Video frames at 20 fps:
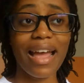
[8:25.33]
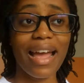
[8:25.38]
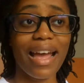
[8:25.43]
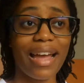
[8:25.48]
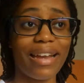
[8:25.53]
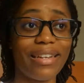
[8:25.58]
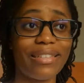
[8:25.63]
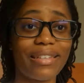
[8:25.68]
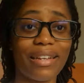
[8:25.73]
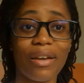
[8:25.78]

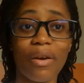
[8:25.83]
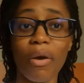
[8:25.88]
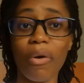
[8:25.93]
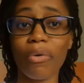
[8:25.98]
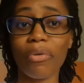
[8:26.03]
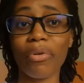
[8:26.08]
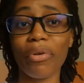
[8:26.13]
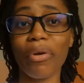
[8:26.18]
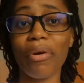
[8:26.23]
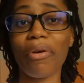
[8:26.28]
And he's like, oh
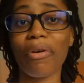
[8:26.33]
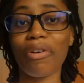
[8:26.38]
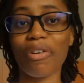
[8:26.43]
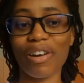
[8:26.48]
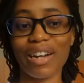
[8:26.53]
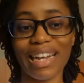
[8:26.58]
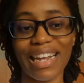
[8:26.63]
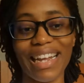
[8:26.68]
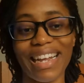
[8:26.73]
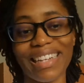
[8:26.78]
no,
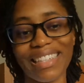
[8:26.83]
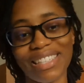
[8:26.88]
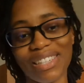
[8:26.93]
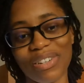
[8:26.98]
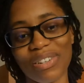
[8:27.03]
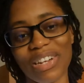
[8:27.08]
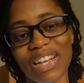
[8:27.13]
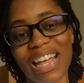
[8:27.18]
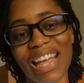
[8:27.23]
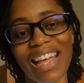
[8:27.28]
okay,
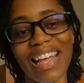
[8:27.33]
so